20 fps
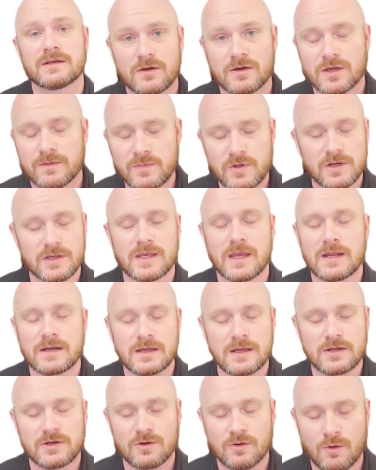Communicate
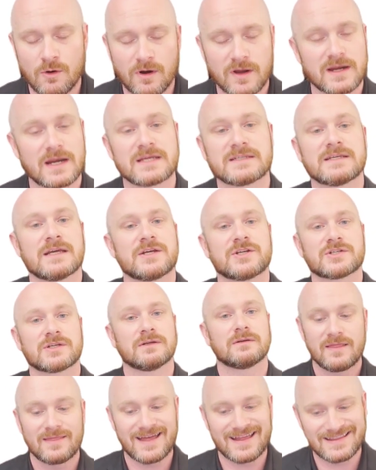in your organization
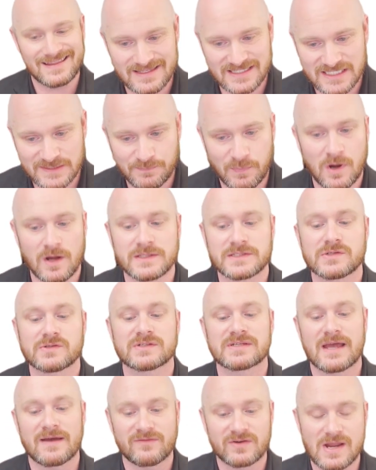that sponsors
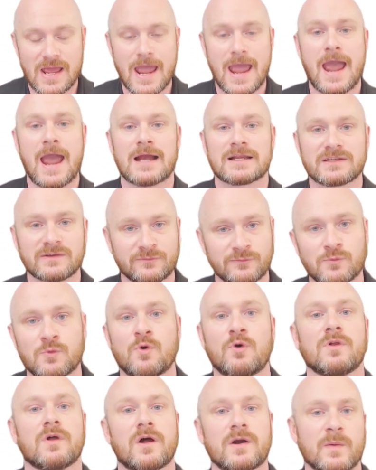have an active
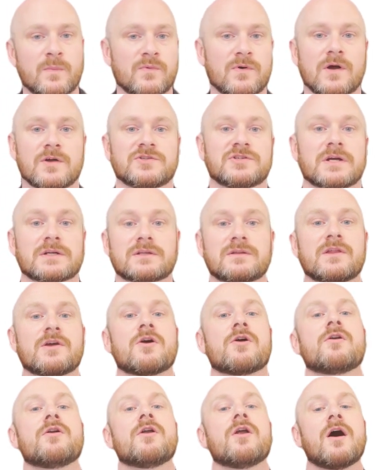role on a project. They
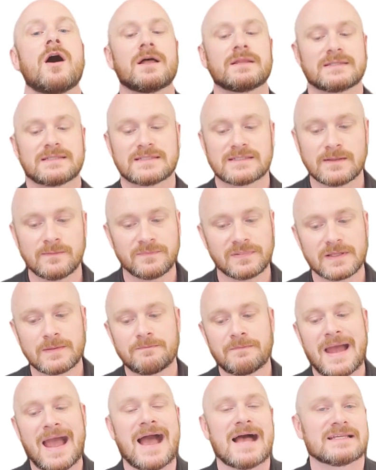are not simply
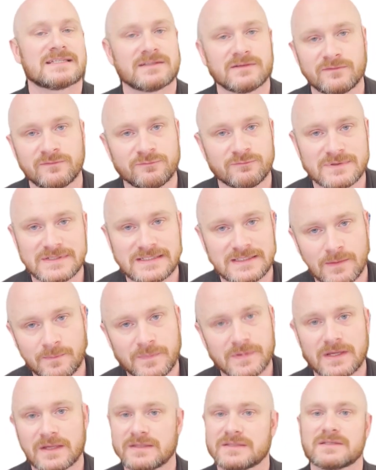passive
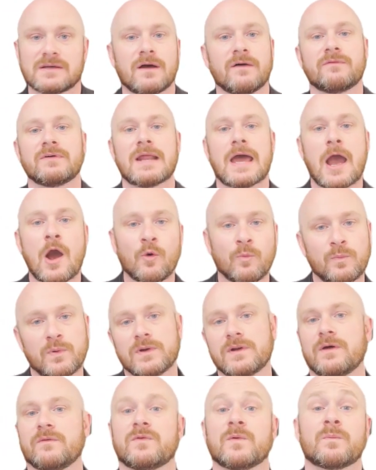recipients of an
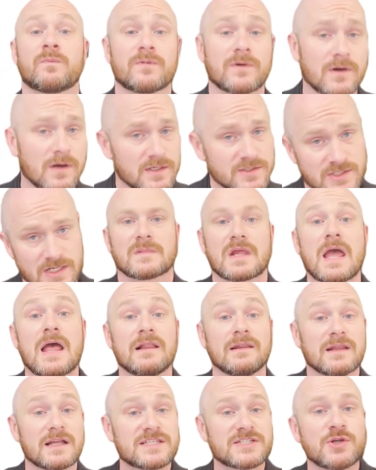output of the project.
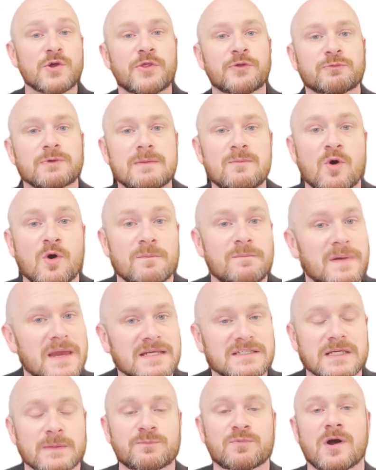Let's do 3 more
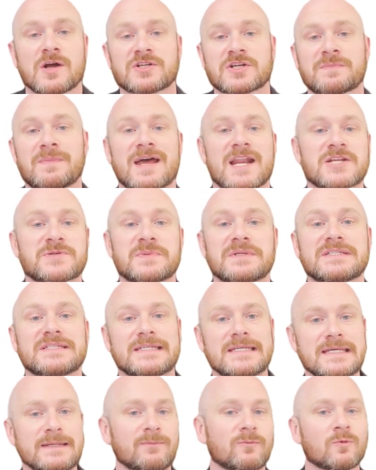basic project management
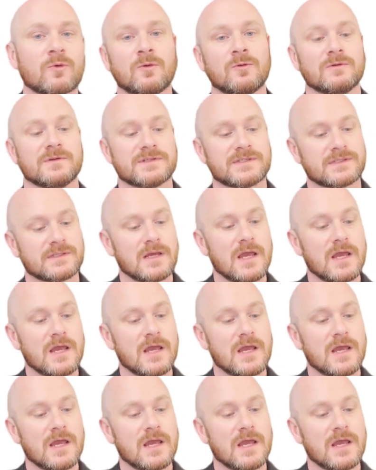team roles.